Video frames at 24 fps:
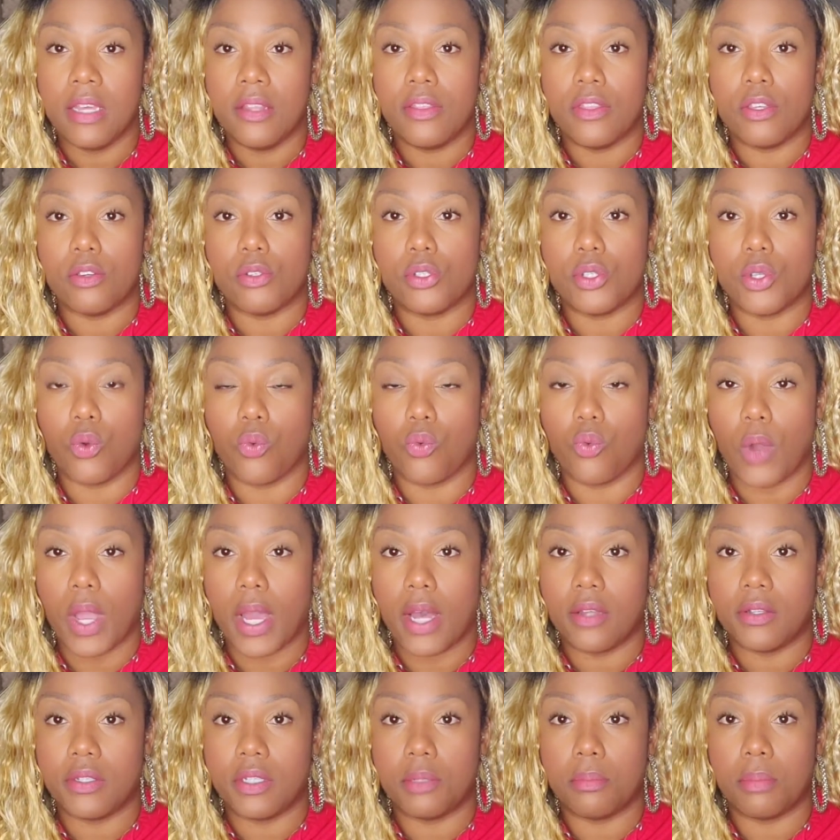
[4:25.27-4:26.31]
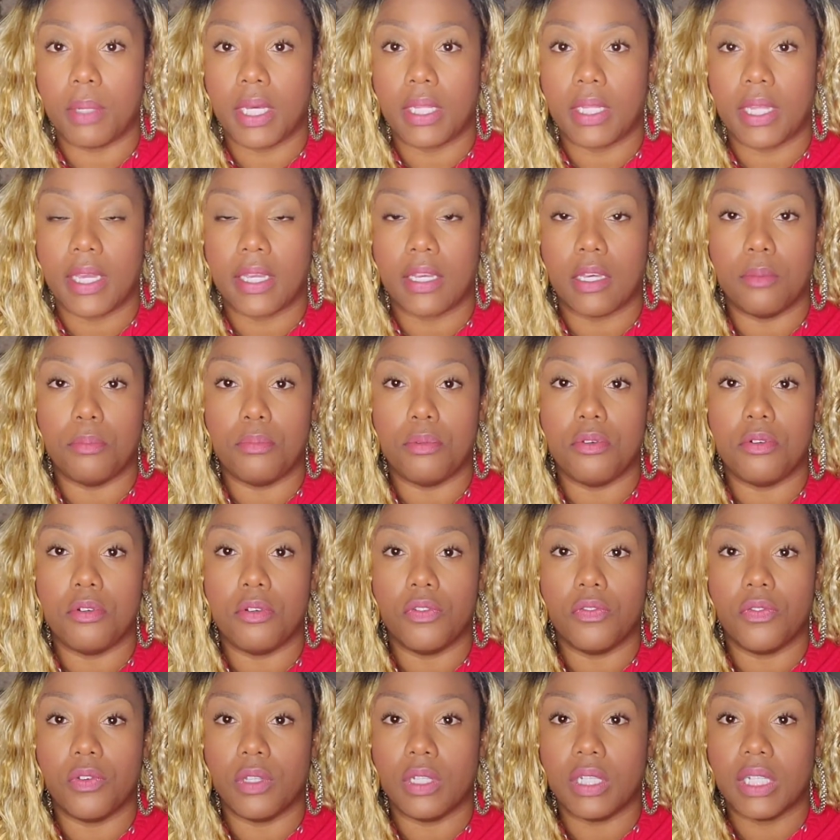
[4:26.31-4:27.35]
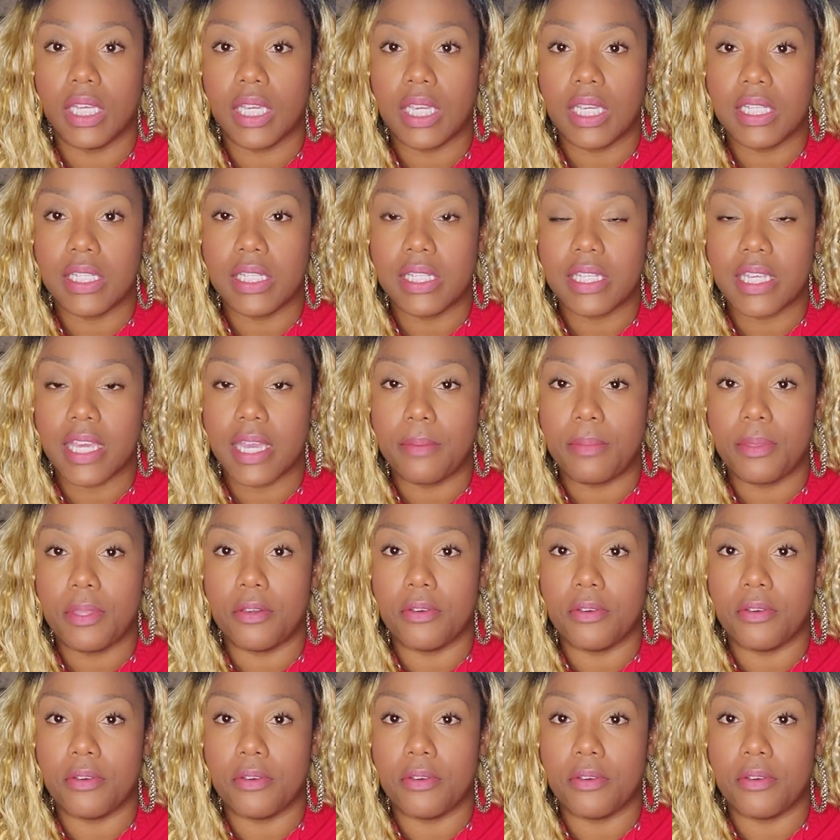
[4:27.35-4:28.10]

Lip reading: They're surrounded by like a beautiful landscape.